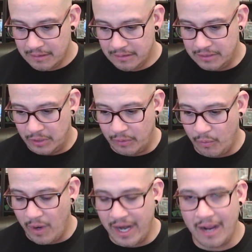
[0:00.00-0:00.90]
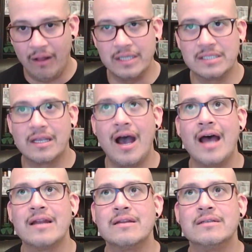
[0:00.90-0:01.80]
Took away all he's
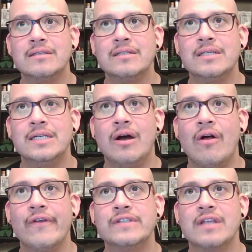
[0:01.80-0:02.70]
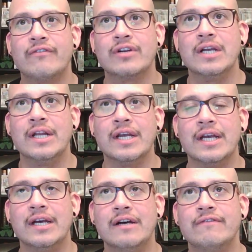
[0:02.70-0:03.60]
got and all he's ever gonna
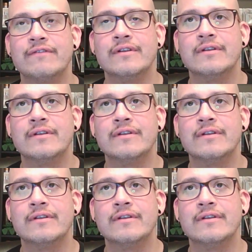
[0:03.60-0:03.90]
have.